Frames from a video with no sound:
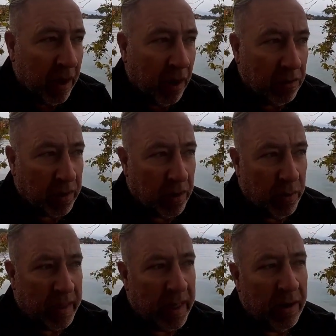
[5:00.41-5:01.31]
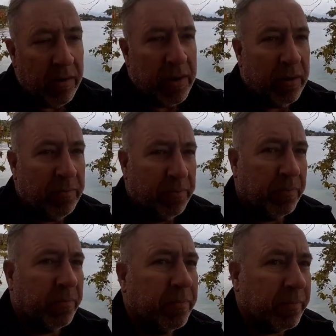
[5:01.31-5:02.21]
Also with terrorism,
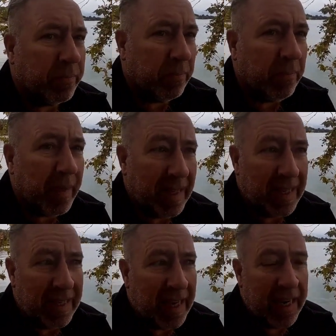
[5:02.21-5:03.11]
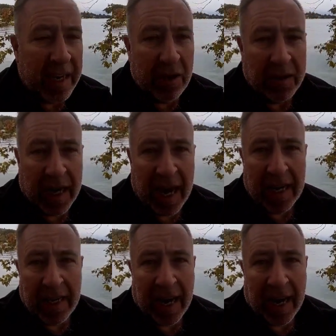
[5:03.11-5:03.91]
as I said, it goes hand in